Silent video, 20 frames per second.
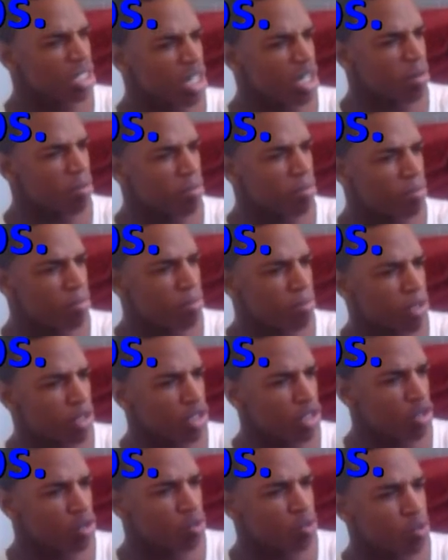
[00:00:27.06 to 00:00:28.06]

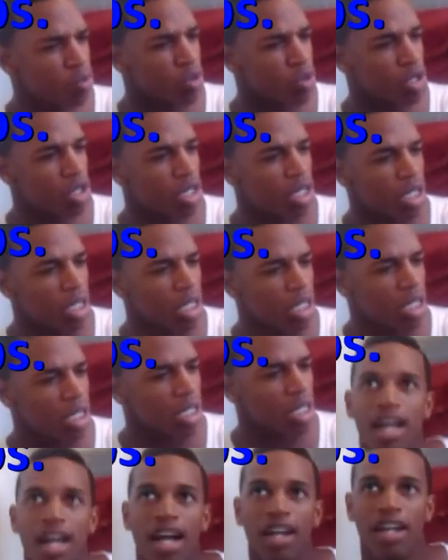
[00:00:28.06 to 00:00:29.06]
number one.
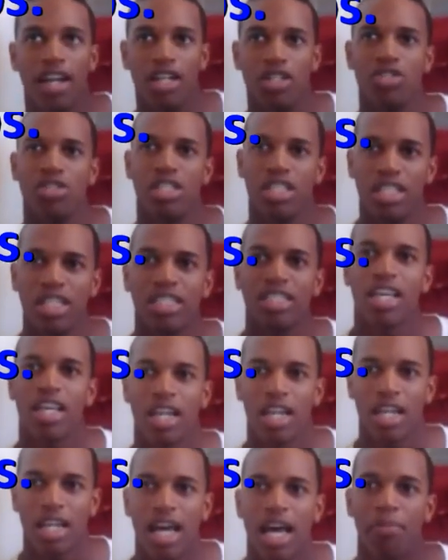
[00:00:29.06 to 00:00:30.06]
I, I, usually get
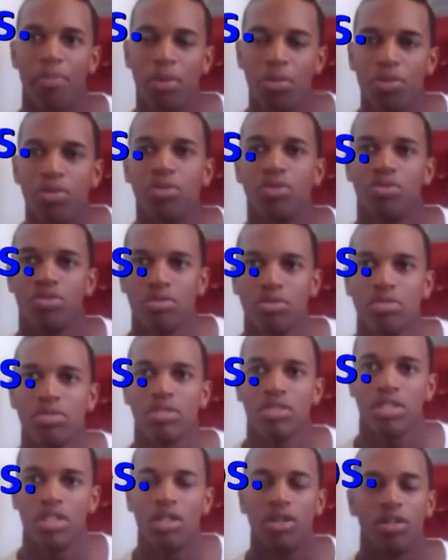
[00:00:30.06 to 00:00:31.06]
that a lot. People,
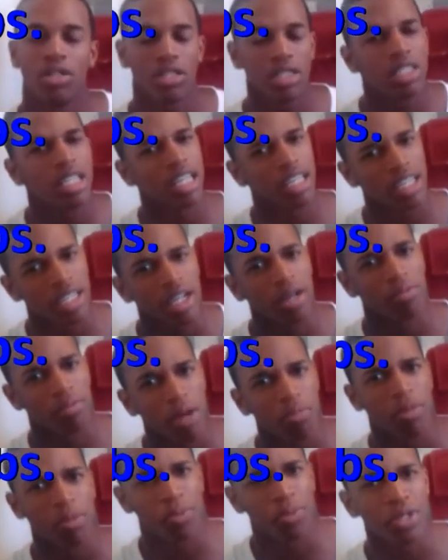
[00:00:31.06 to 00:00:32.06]
you know, think I'm,
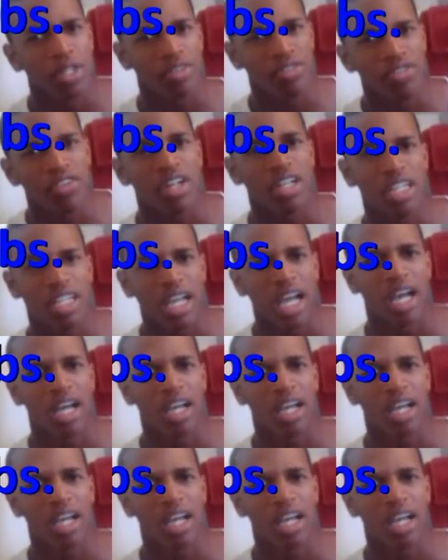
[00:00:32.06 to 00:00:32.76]
I'm a pretty funny